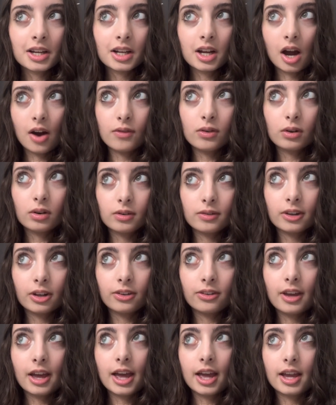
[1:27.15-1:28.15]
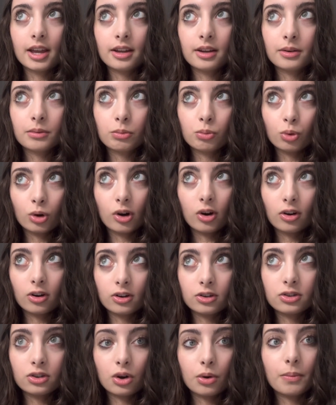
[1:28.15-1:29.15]
cover reveal day,
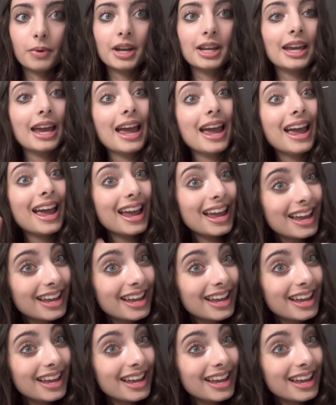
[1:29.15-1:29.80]
pre-orders are opening,